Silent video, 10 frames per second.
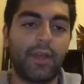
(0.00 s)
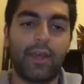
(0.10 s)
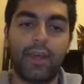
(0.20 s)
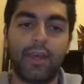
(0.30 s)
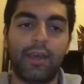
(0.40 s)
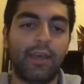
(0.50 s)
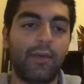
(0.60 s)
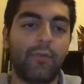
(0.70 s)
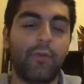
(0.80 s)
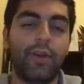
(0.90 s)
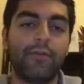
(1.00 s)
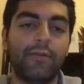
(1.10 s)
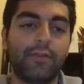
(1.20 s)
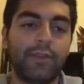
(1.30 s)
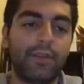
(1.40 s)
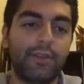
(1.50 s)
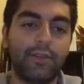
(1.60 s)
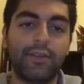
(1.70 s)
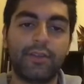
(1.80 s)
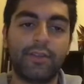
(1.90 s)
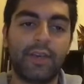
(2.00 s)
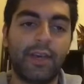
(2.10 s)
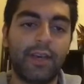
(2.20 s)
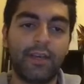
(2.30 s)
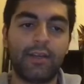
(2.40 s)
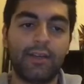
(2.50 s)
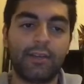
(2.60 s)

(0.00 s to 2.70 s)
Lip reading: a whatever into the stack,